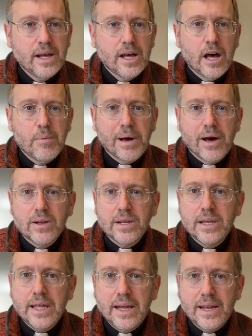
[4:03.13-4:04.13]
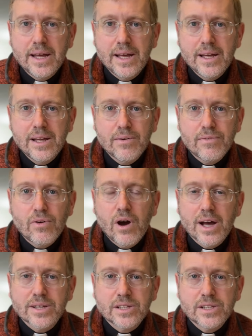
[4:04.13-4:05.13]
about Lena
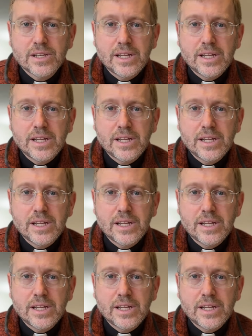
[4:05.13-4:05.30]
Frost.